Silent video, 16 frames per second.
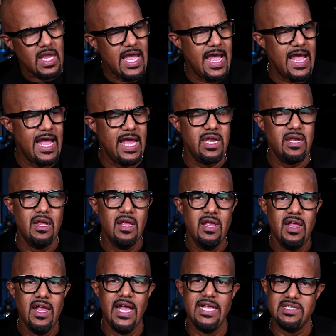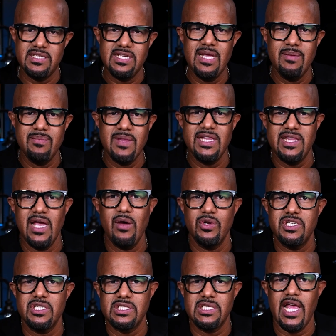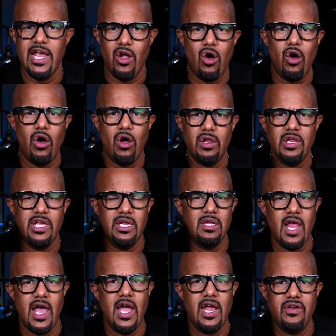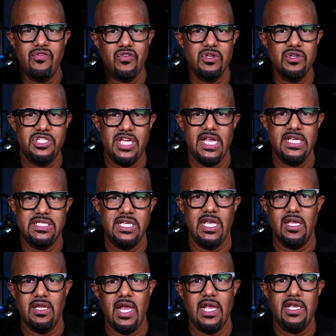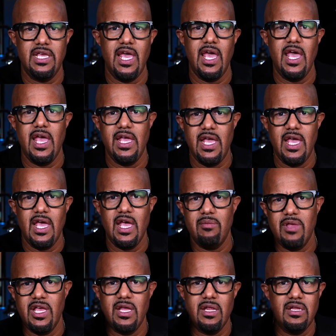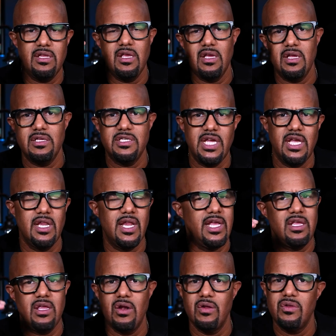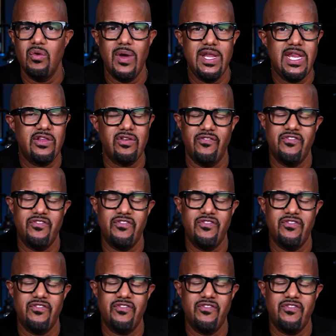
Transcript: And it seemed that they were just like all in line for Jay-Z. Like, yeah, man. Yeah, Jay, like, the way they talk.